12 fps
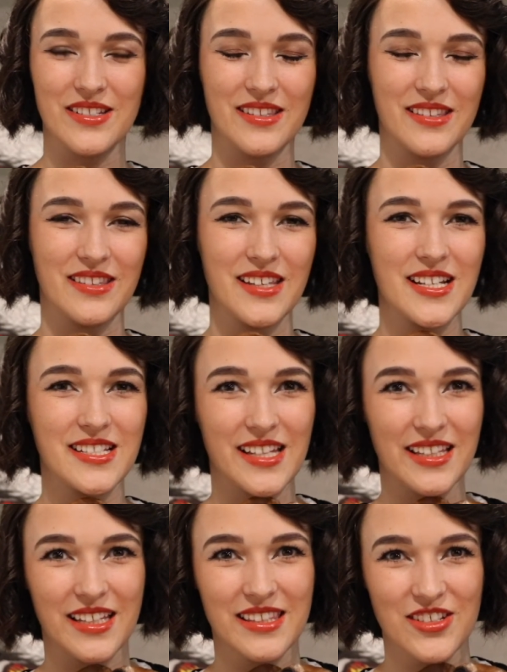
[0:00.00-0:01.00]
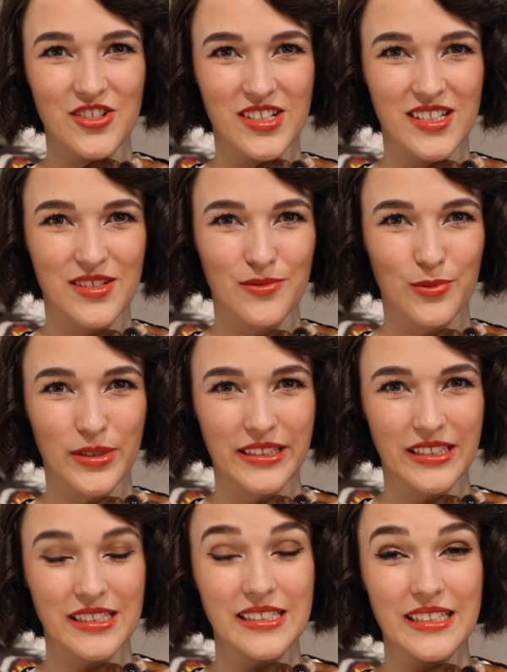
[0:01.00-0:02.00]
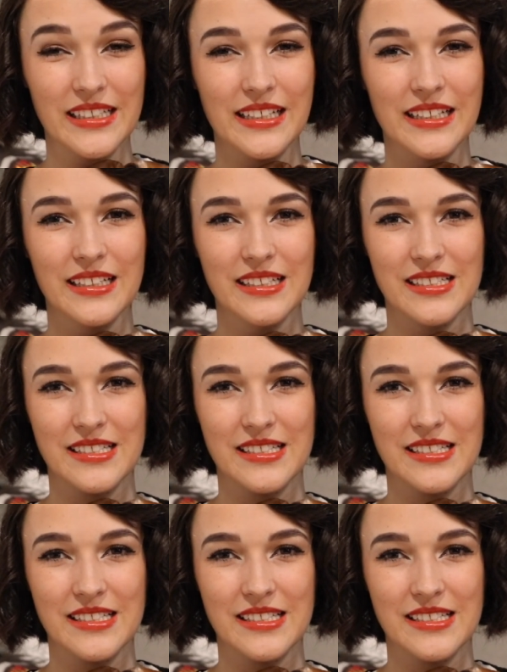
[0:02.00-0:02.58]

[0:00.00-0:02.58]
and things like that that she doesn't really need